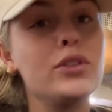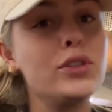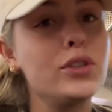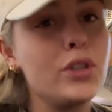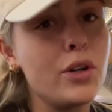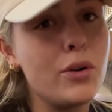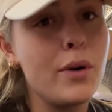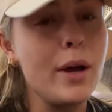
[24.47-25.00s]

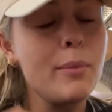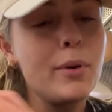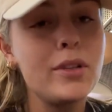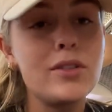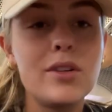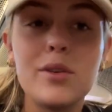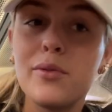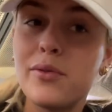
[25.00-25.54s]
So I
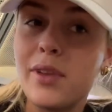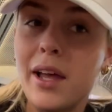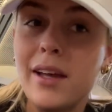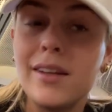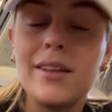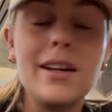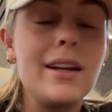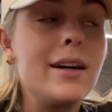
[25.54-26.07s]
booked a new
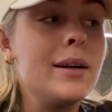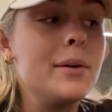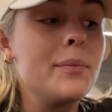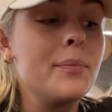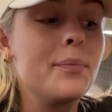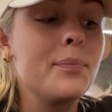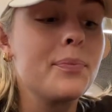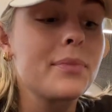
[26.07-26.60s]
flight
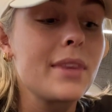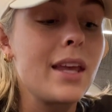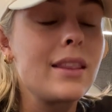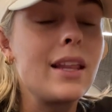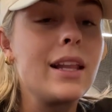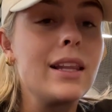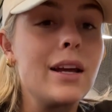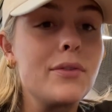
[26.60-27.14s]

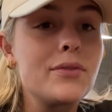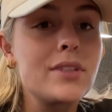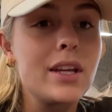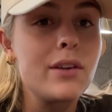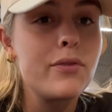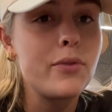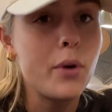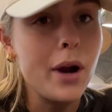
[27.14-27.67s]
that left like
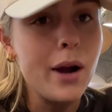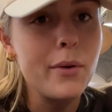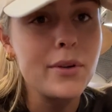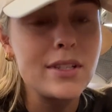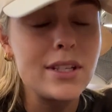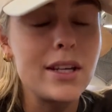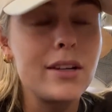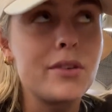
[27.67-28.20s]
4
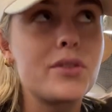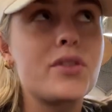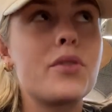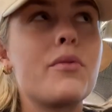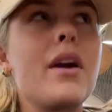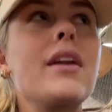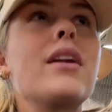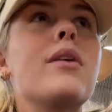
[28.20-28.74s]
hours later. So
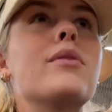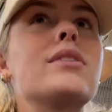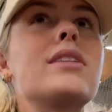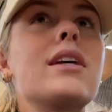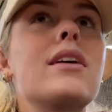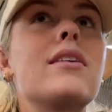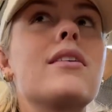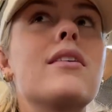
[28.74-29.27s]
right now it's
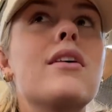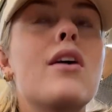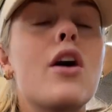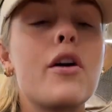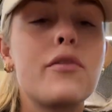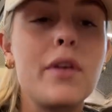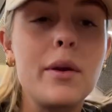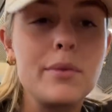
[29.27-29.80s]
like
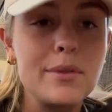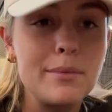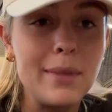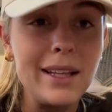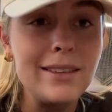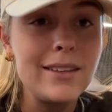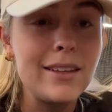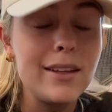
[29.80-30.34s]
our flight was
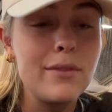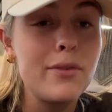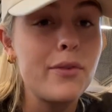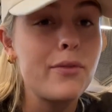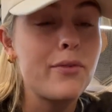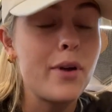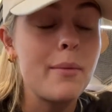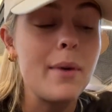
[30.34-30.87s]
meant to leave
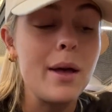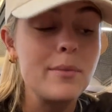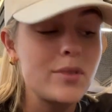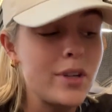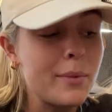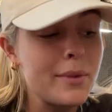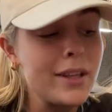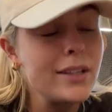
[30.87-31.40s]
from
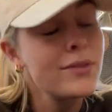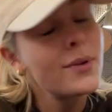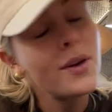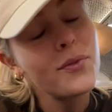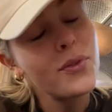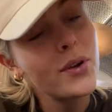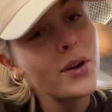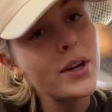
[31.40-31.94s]
Amsterdam at like
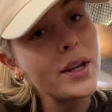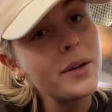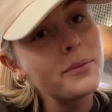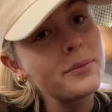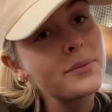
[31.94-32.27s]
12:30,